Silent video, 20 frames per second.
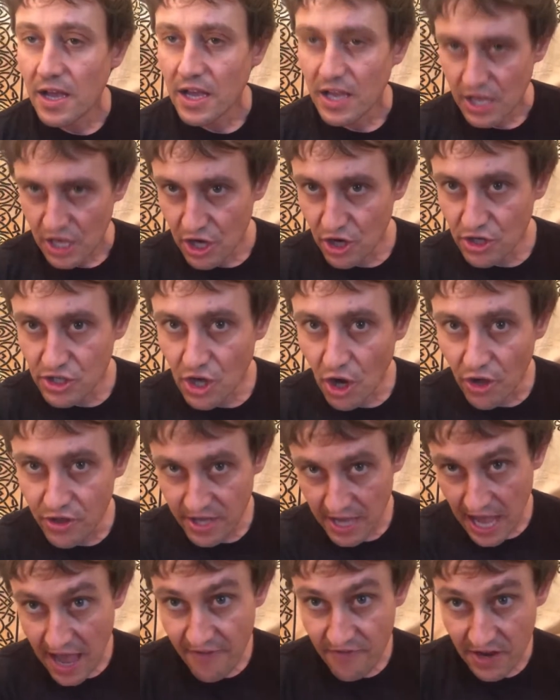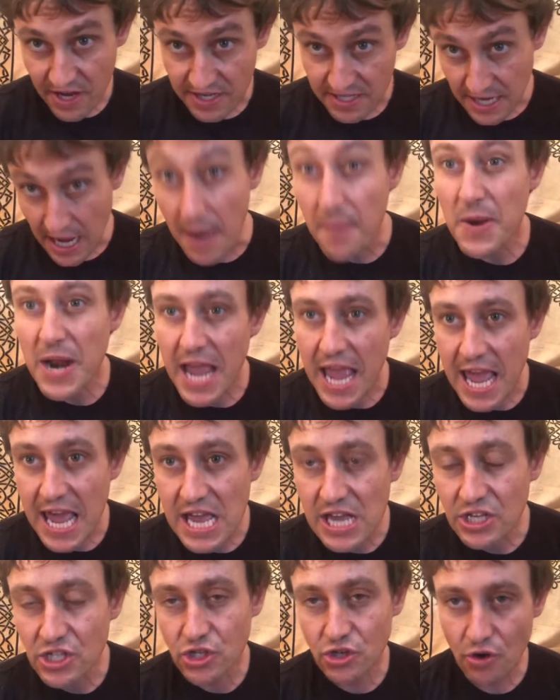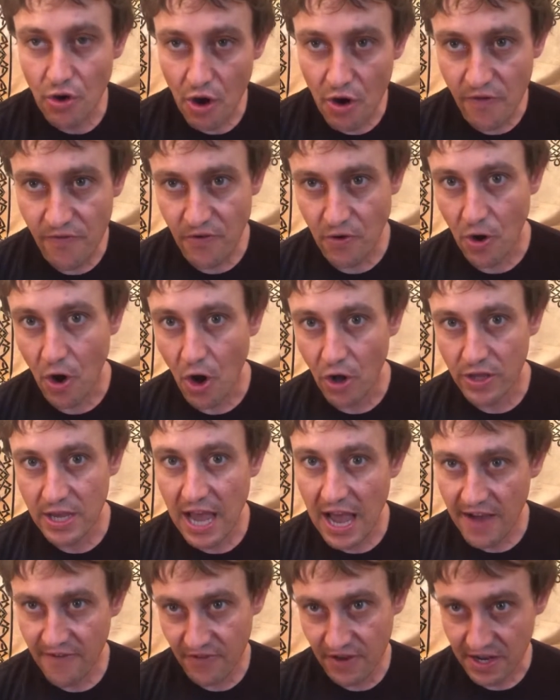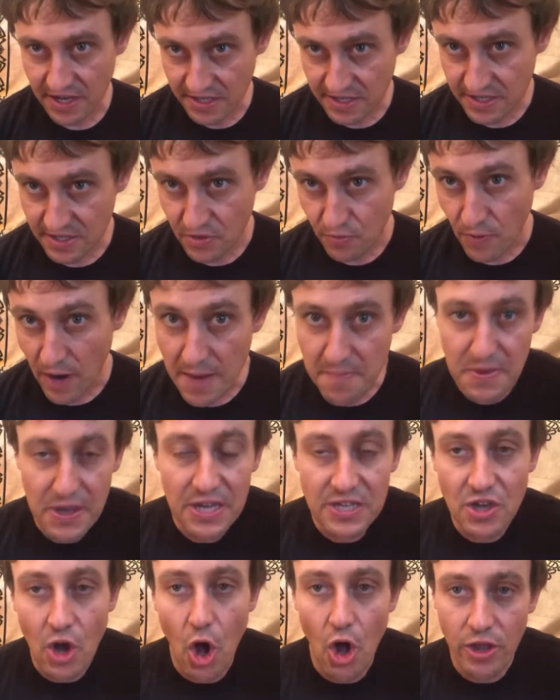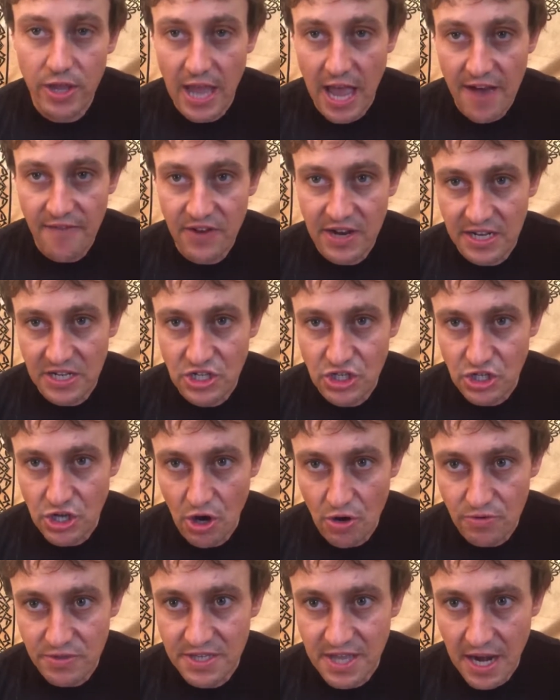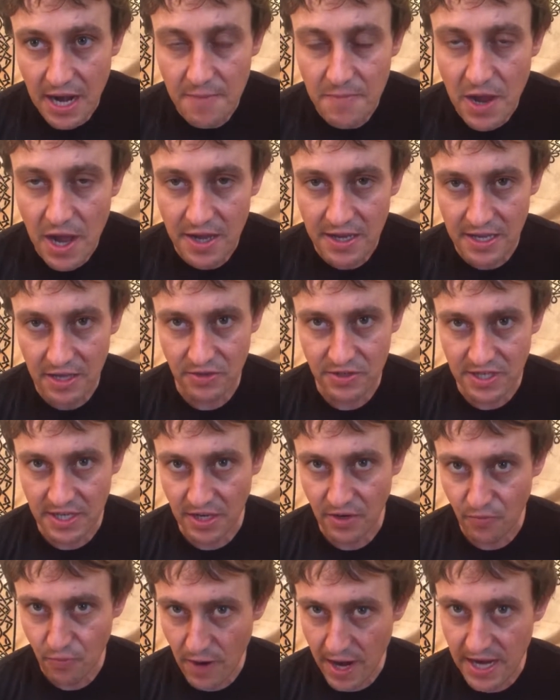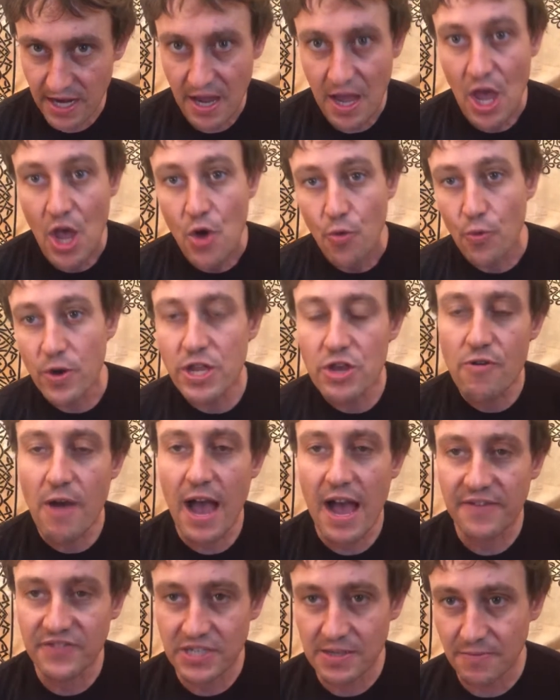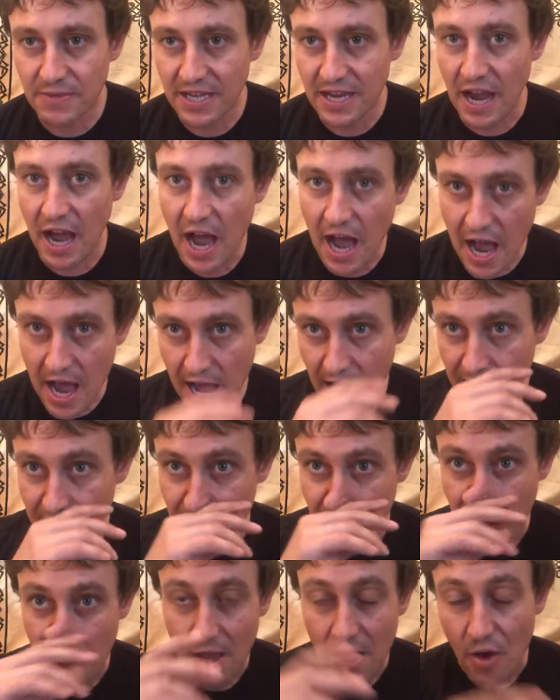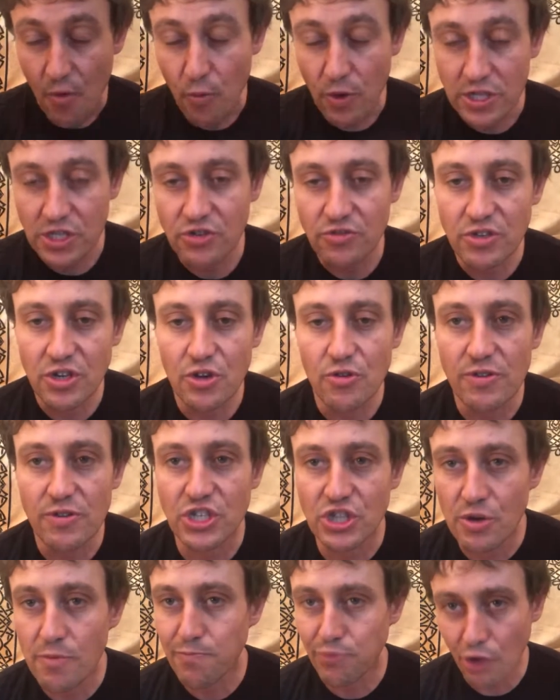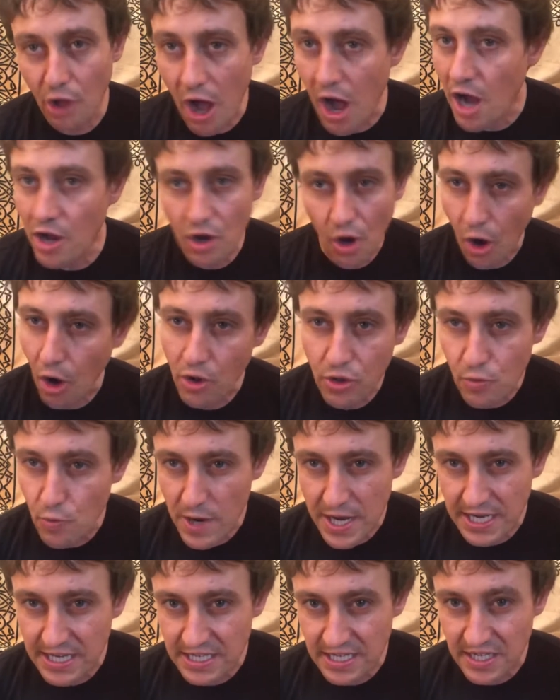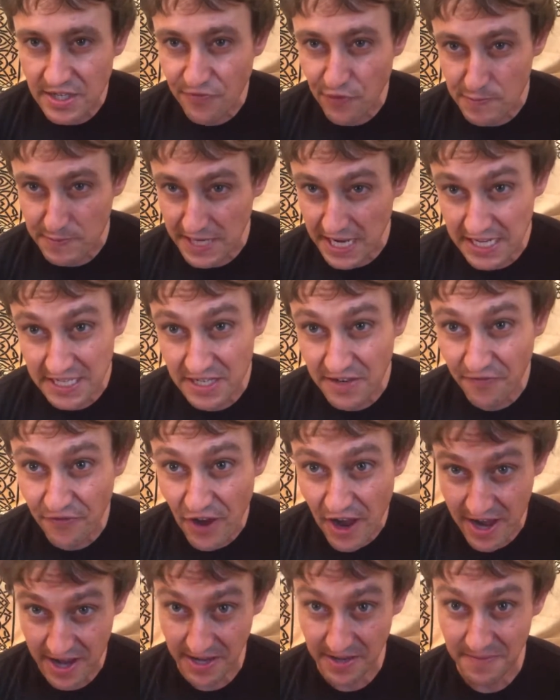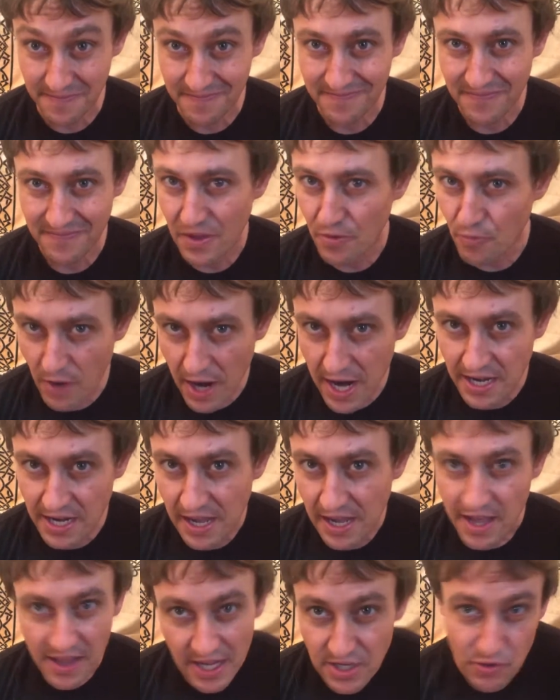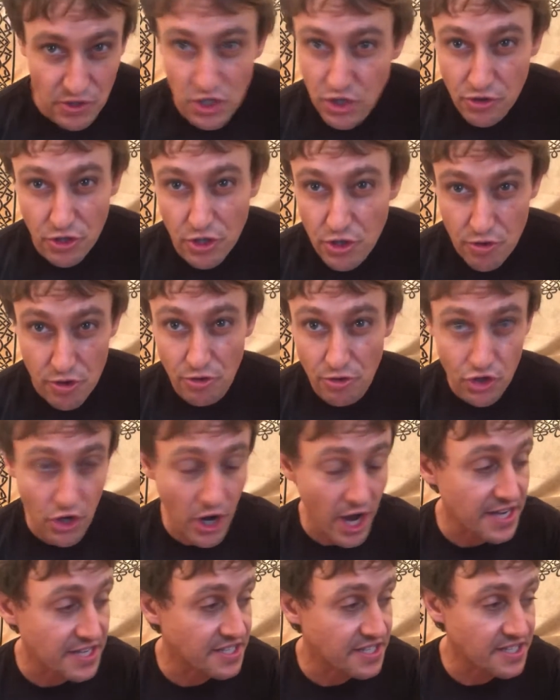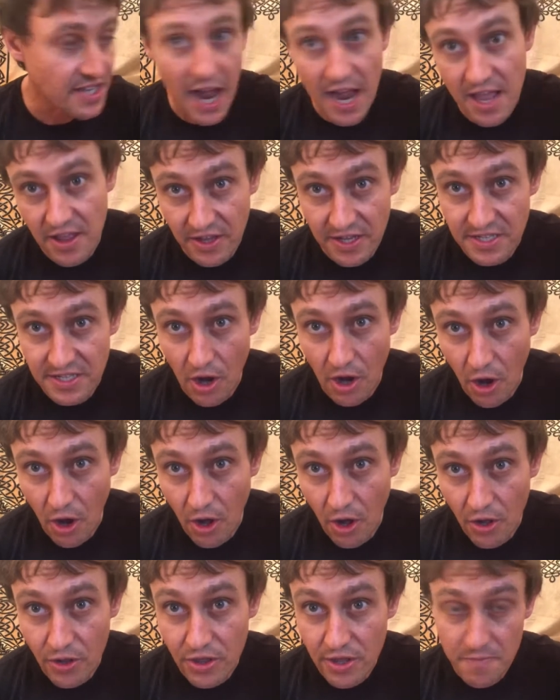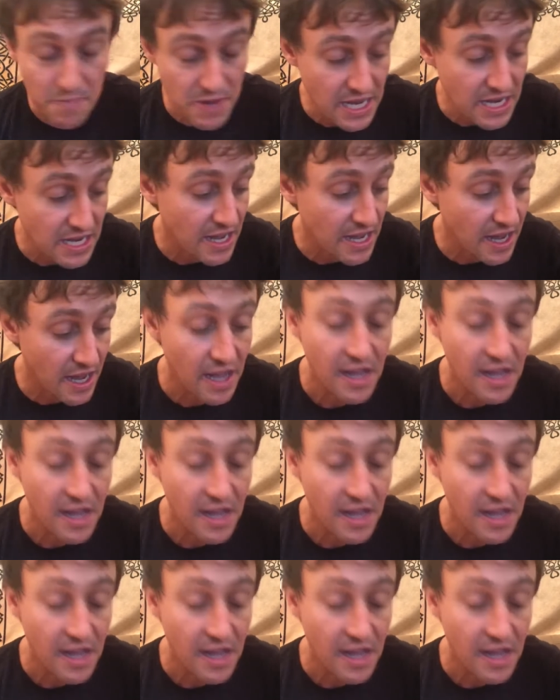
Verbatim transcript: here's all the evidence. I'm going to hand you over all the evidence, right? Because all the evidence shows that I'm not guilty, right? When you have something to hide, what you do is you block all the witnesses from testifying, right? That's what you do. You try to silence all the media,